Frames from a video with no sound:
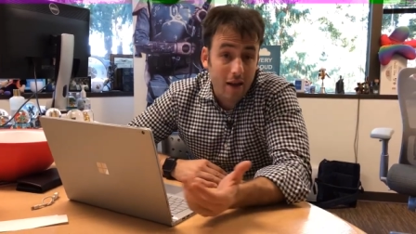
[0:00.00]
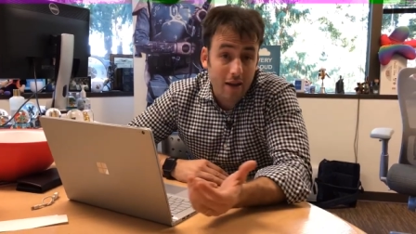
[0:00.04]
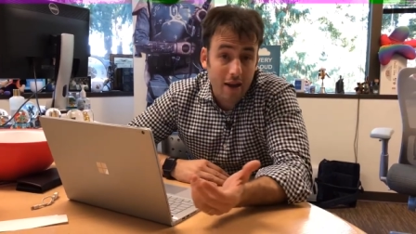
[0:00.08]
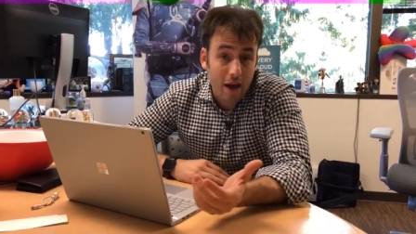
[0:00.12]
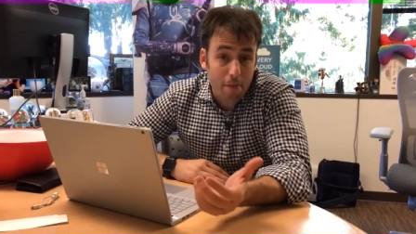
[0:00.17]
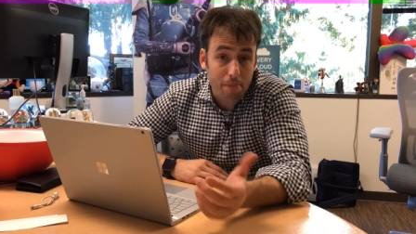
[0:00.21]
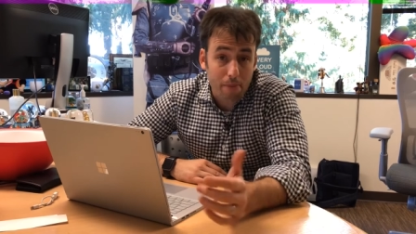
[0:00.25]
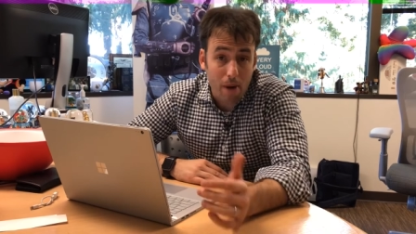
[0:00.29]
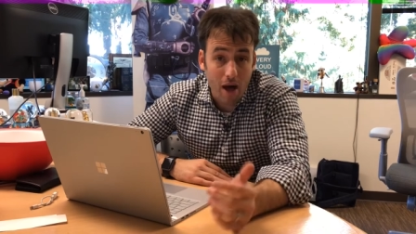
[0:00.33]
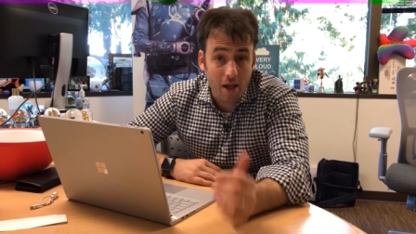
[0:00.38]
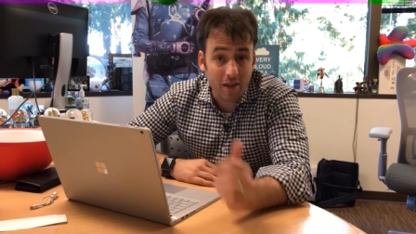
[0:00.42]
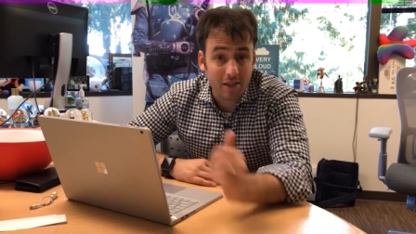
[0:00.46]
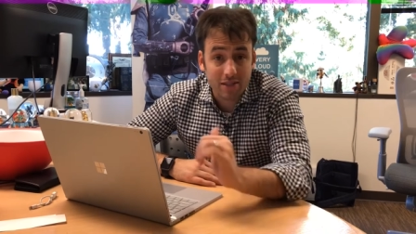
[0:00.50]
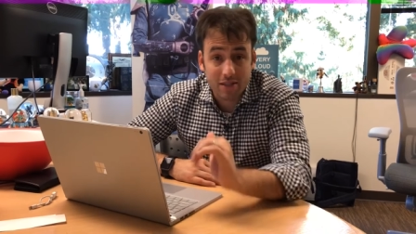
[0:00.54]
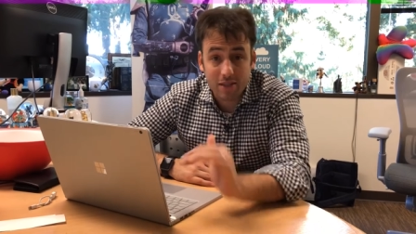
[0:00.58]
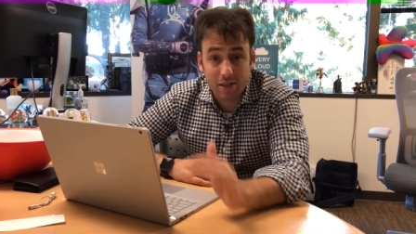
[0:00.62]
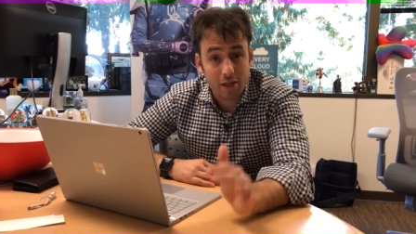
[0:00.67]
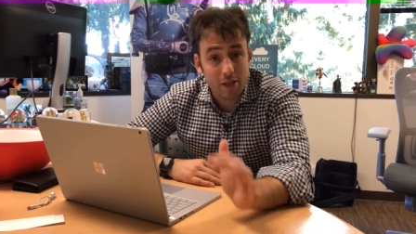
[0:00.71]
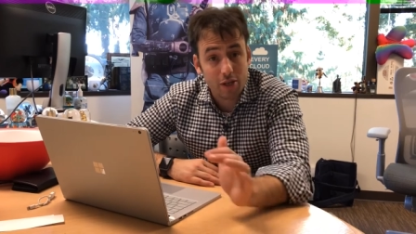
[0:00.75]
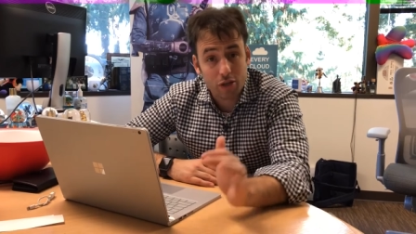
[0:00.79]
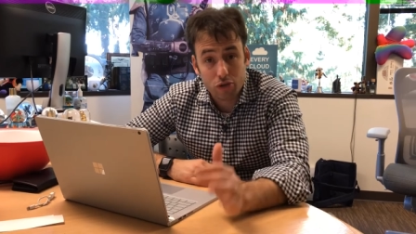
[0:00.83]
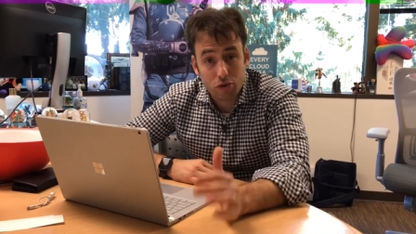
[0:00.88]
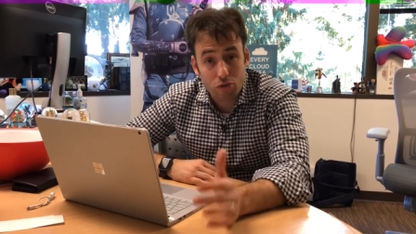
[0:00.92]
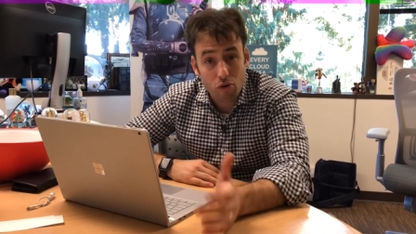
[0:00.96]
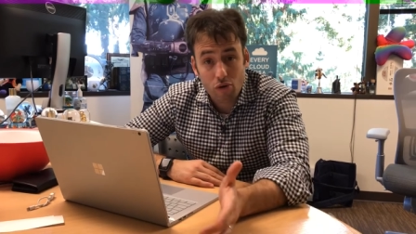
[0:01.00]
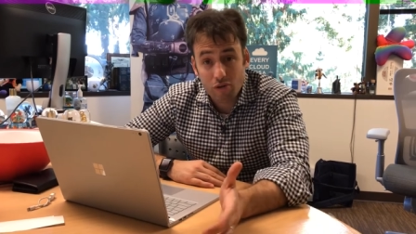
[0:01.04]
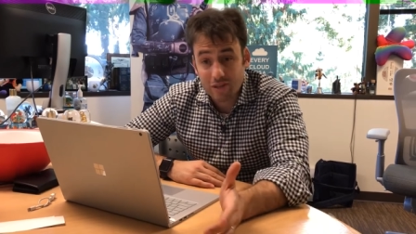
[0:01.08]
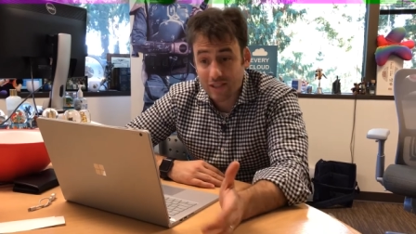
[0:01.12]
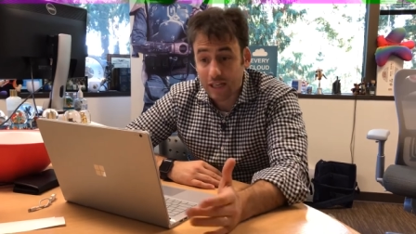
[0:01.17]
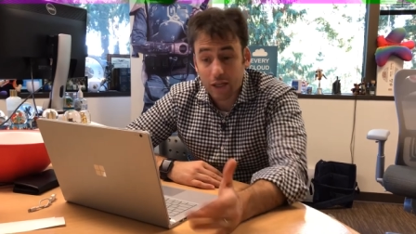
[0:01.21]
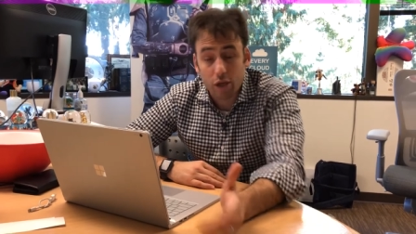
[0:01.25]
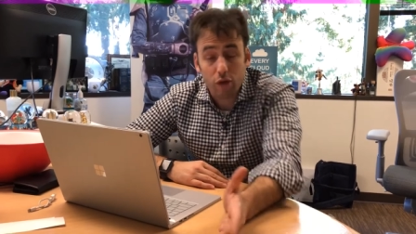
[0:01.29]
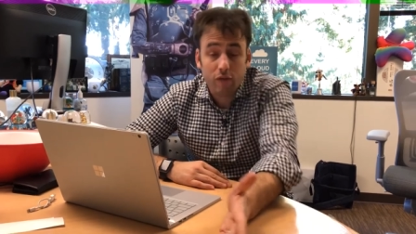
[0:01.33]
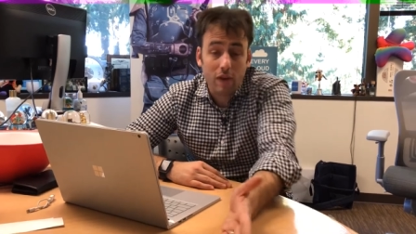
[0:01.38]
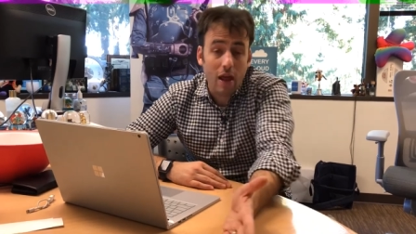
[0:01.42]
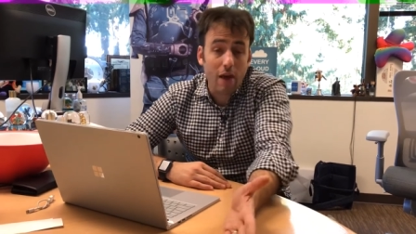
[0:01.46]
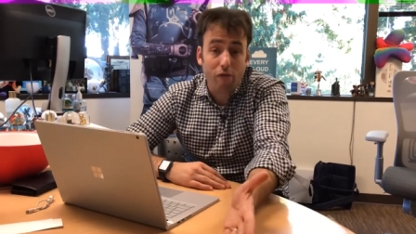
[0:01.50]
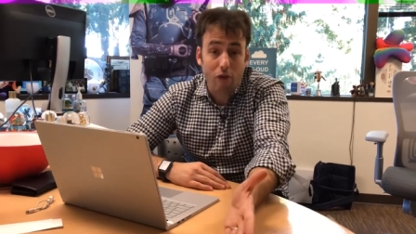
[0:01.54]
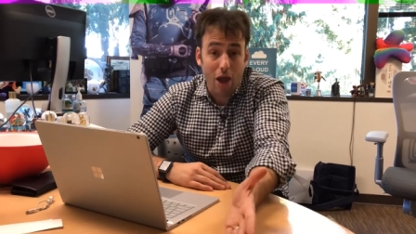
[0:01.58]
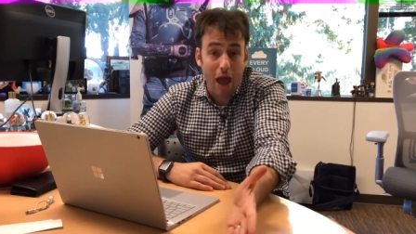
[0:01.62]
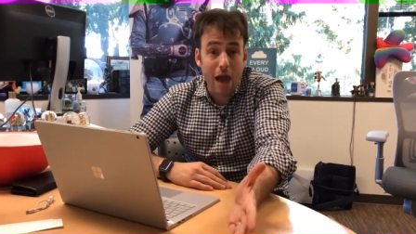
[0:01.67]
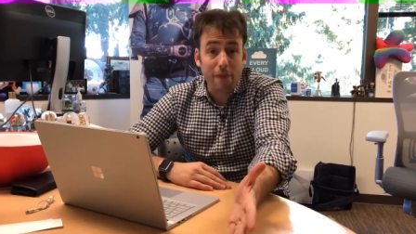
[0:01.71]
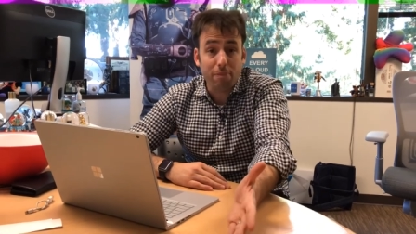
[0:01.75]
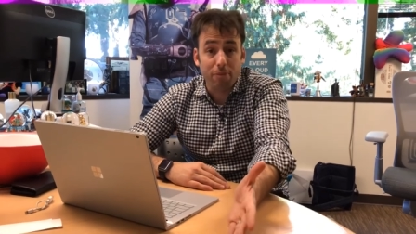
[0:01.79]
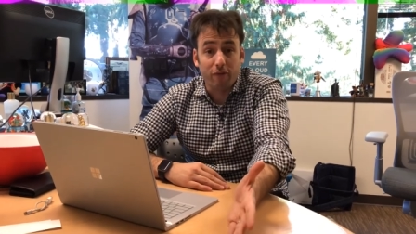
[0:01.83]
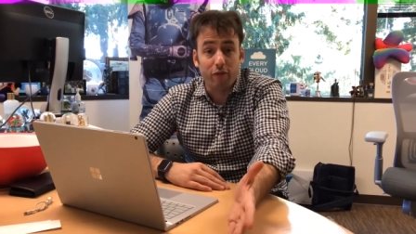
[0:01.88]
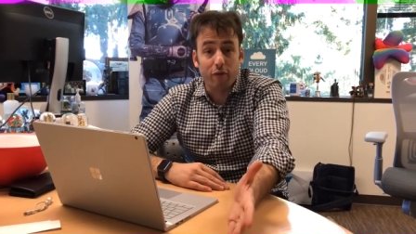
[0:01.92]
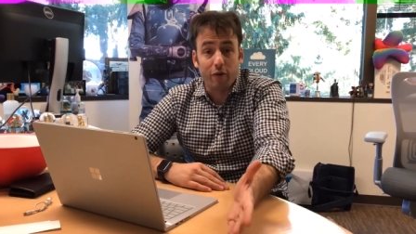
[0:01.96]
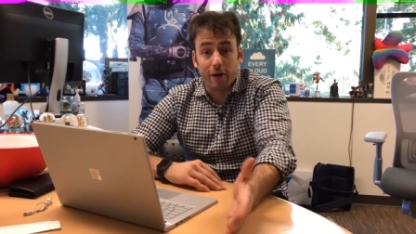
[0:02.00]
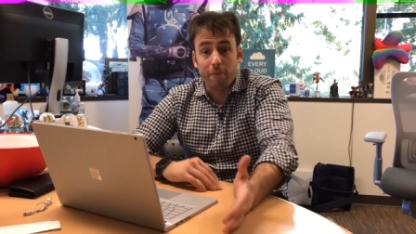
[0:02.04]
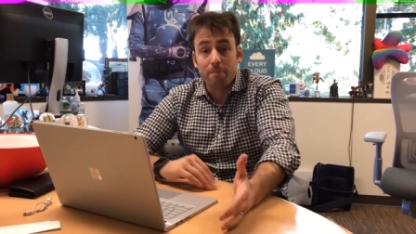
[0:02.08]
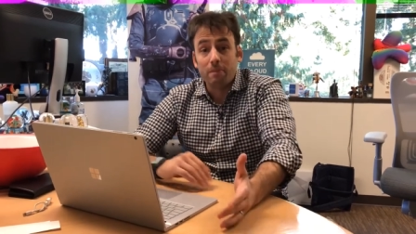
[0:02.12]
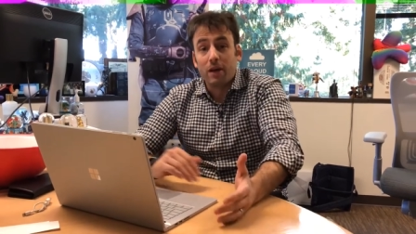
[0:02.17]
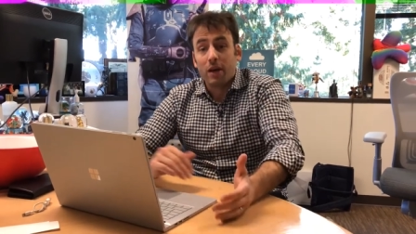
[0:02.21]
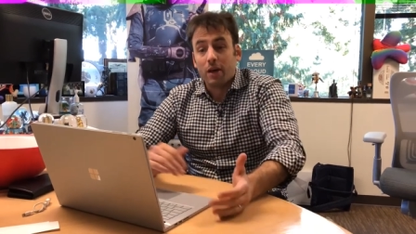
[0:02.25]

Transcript: now policy and controls like you've never had before.